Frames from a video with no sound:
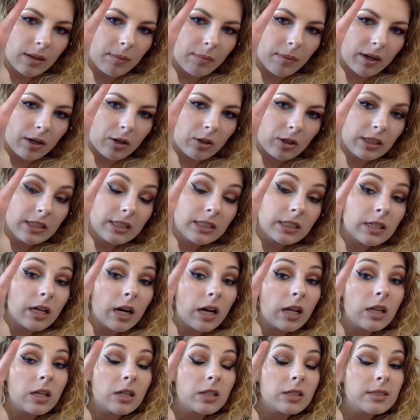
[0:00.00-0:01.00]
and my crease
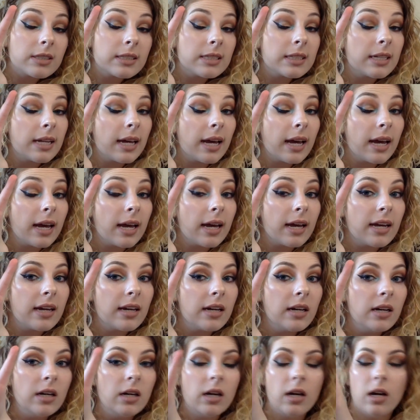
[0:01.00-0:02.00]
color today.
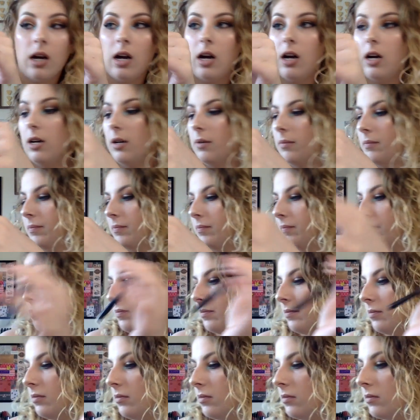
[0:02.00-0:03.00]

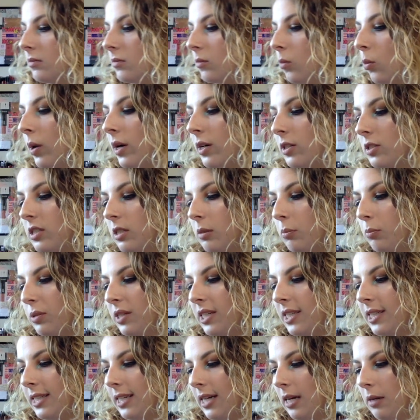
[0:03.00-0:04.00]
Well, to
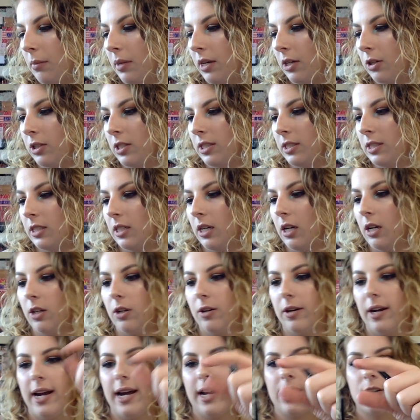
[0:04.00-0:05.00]
blend out my crease color,
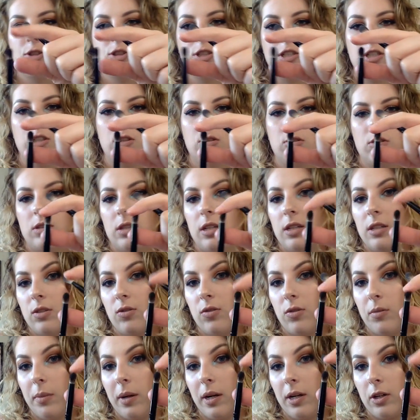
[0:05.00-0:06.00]
I actually use this
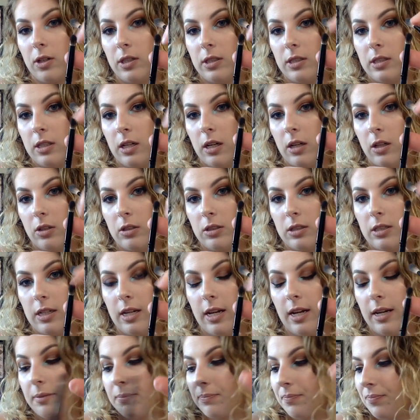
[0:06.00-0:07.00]
for my crease color
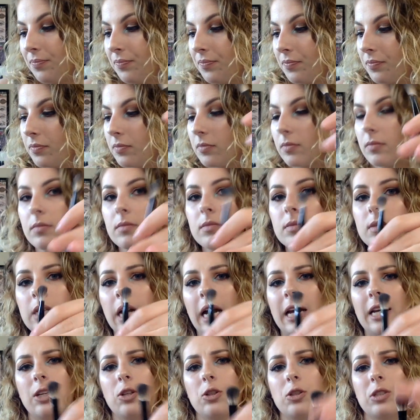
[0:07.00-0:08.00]
today.
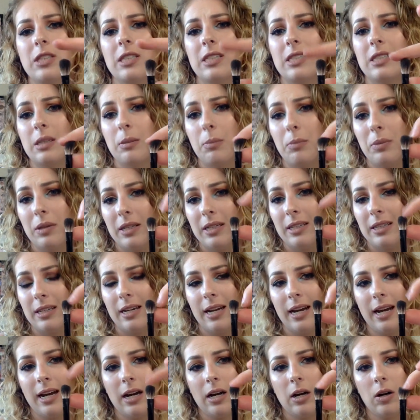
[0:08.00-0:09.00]
I use this to blend it
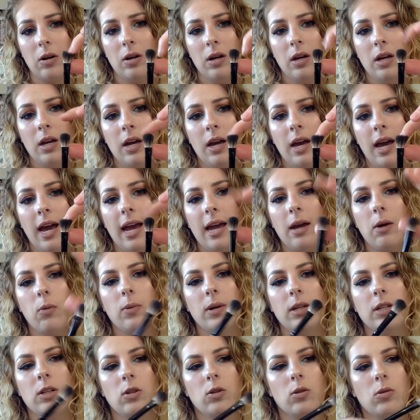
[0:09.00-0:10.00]
out. And
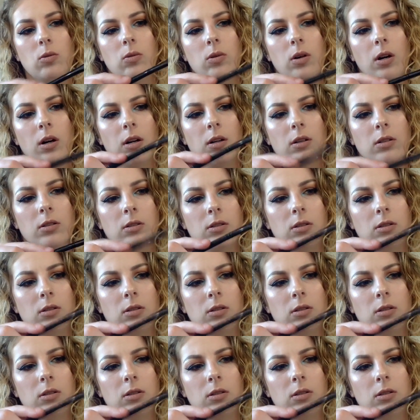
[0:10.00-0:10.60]
when you are